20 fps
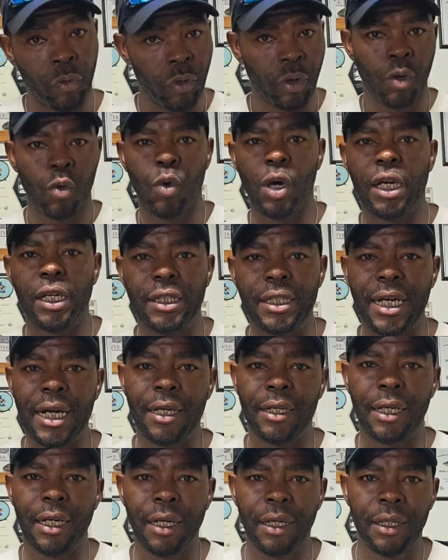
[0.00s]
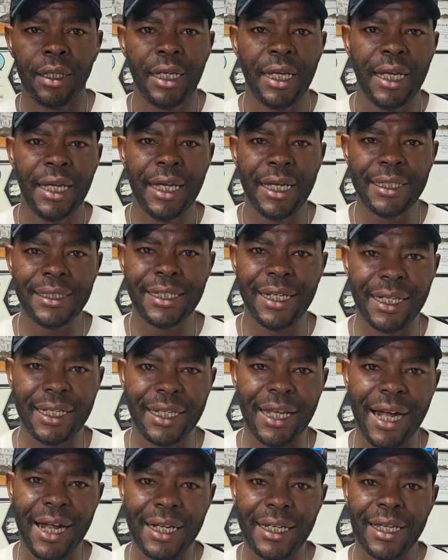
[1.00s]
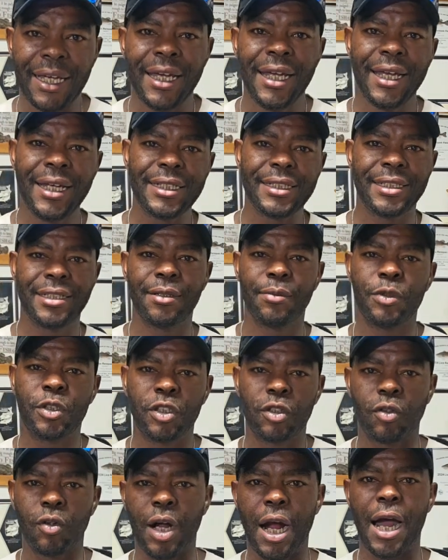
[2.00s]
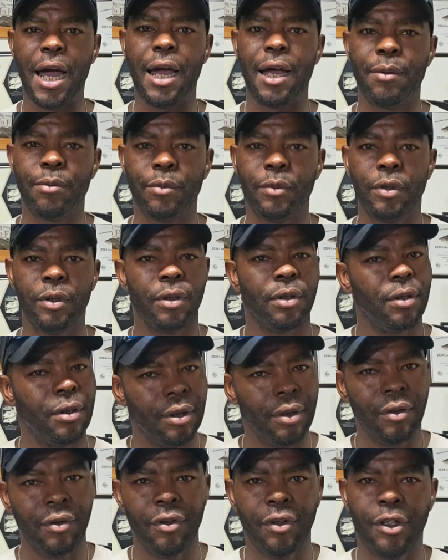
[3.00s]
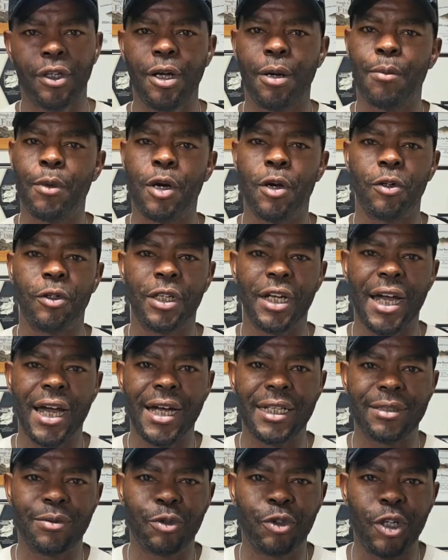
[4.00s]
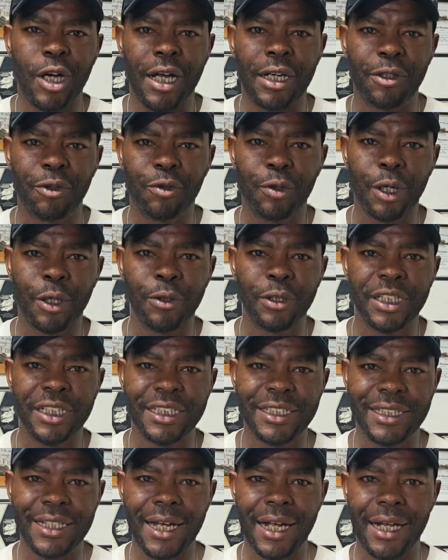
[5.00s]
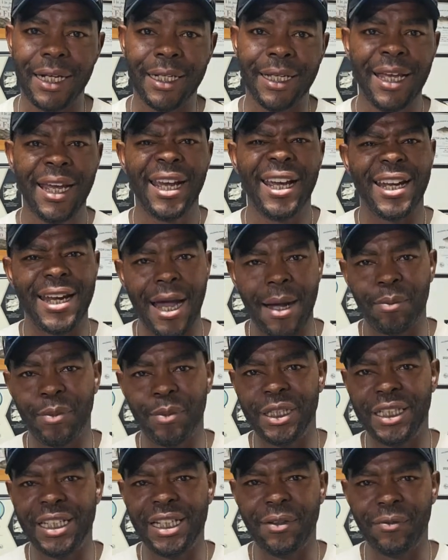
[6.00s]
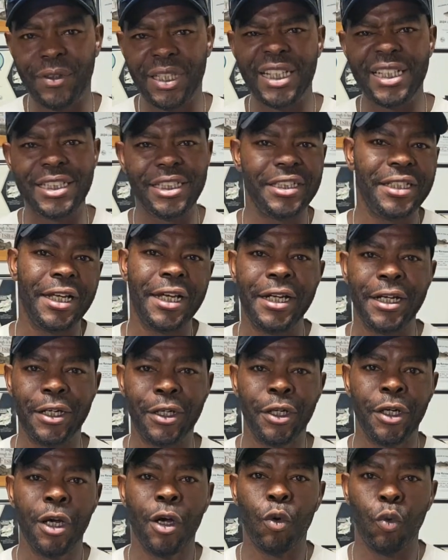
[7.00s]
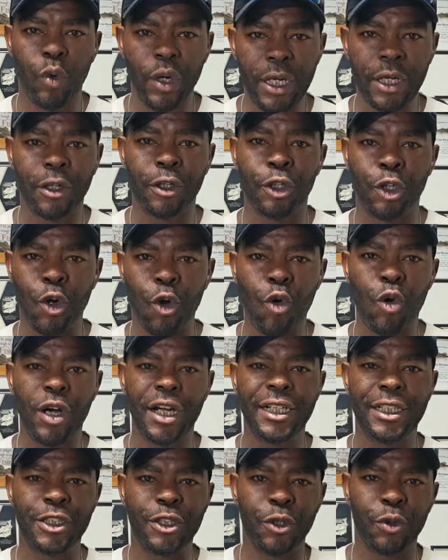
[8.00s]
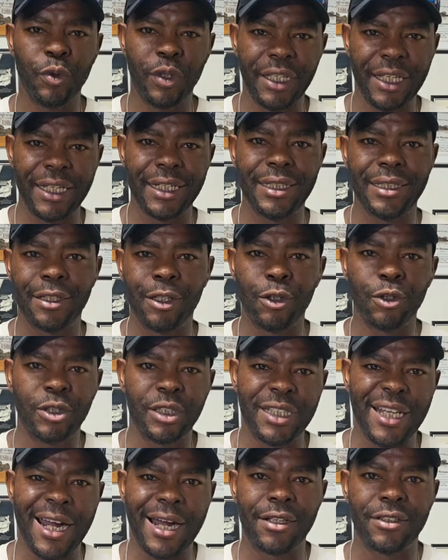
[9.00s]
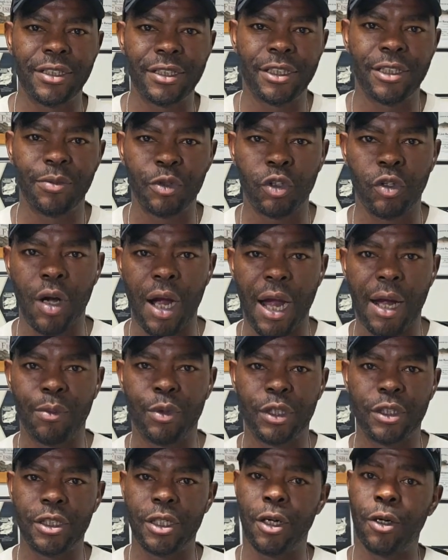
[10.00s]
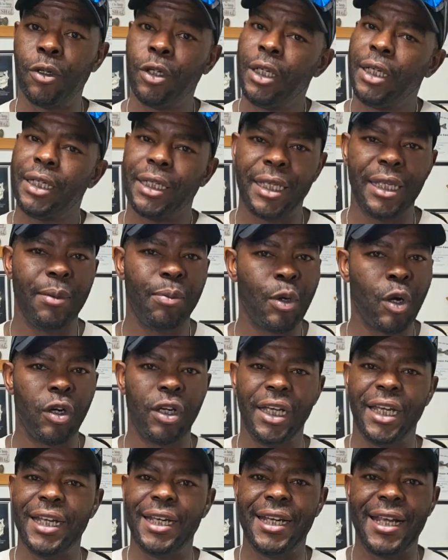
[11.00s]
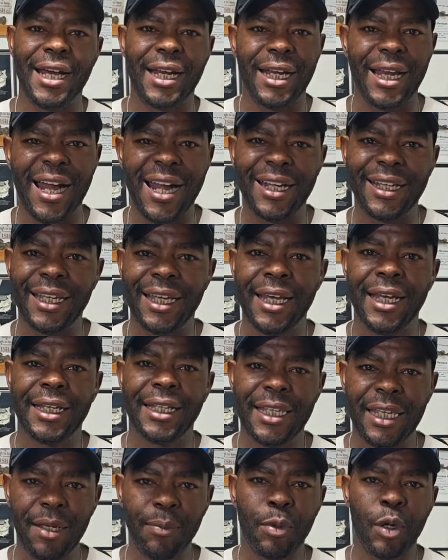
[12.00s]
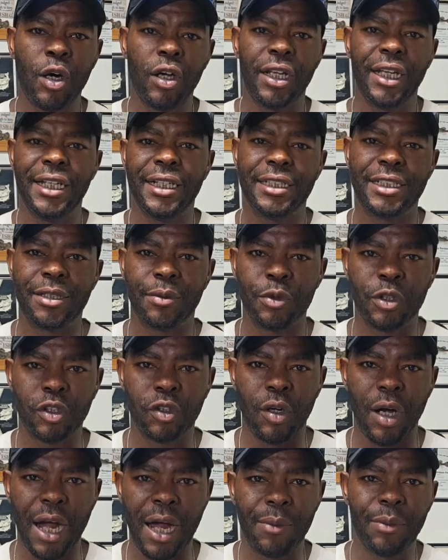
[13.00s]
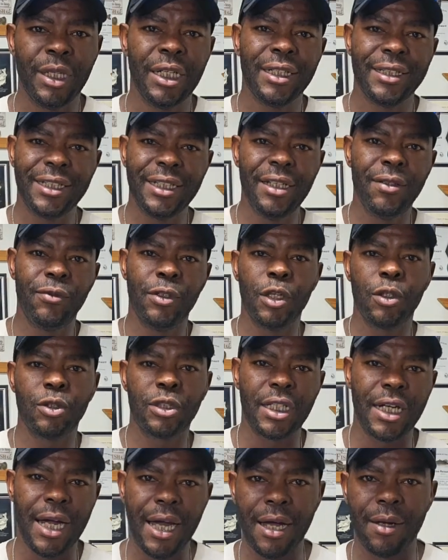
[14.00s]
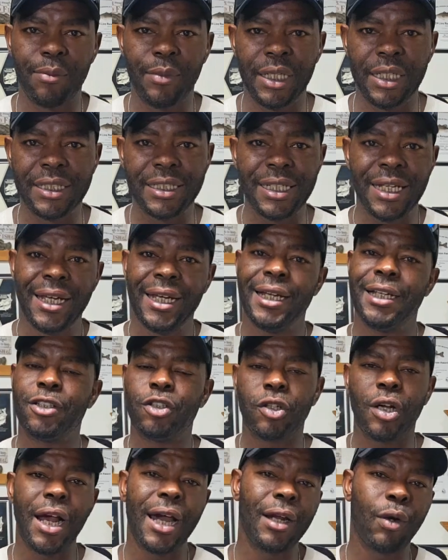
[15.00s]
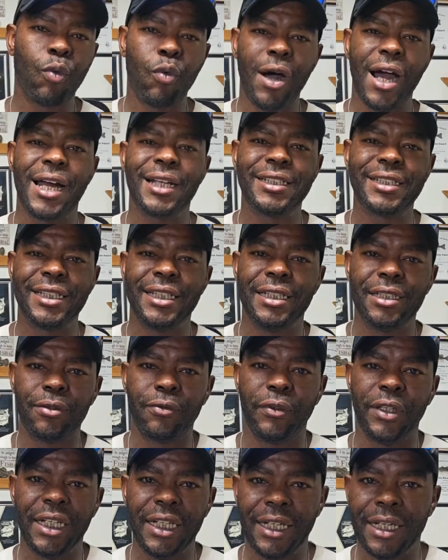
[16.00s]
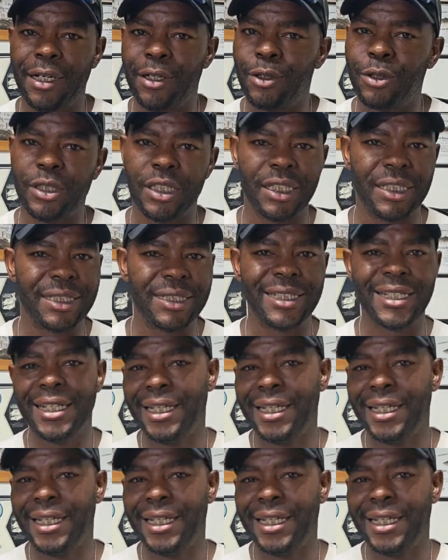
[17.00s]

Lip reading: while you're down there, hit that like, hit subscribe. Come on, guys. I'm trying to grow this thing. And I believe this year we are going to get those 1,000 subscribers. So keep on hitting that like, keep on hitting subscribe, leave those comments, and try to watch these videos because